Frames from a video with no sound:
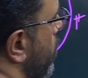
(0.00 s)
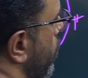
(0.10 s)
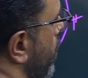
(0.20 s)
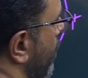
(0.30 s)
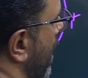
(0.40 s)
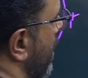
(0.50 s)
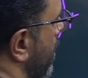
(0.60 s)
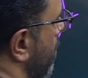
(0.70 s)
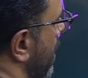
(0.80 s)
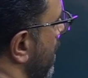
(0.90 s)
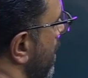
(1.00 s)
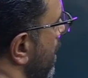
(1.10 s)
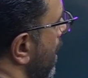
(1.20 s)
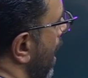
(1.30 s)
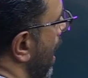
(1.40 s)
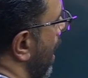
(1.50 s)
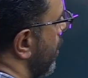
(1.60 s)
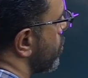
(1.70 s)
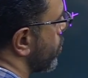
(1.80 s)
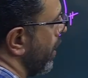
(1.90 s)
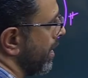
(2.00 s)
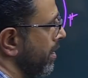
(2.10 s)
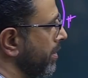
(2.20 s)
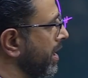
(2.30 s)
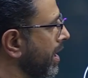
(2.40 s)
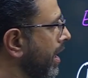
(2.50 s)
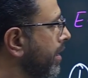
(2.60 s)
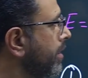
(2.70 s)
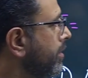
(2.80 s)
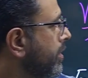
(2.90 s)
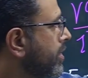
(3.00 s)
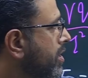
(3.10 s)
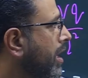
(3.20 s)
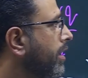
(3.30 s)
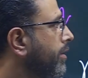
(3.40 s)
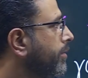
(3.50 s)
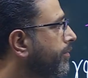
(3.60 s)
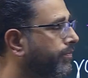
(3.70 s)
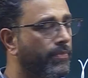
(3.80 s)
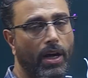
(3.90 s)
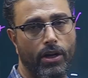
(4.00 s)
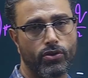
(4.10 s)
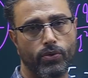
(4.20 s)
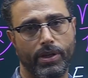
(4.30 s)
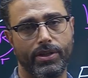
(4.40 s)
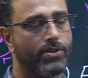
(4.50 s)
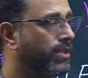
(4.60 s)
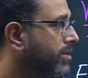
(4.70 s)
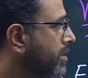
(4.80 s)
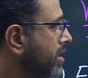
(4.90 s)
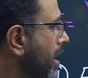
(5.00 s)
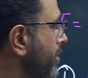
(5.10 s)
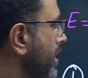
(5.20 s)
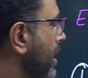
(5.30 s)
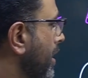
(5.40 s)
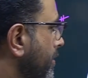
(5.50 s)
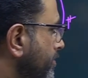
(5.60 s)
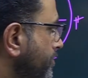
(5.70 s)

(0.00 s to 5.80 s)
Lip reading: Q divided by R square, the bigger R, this R, R square, distance is capital R.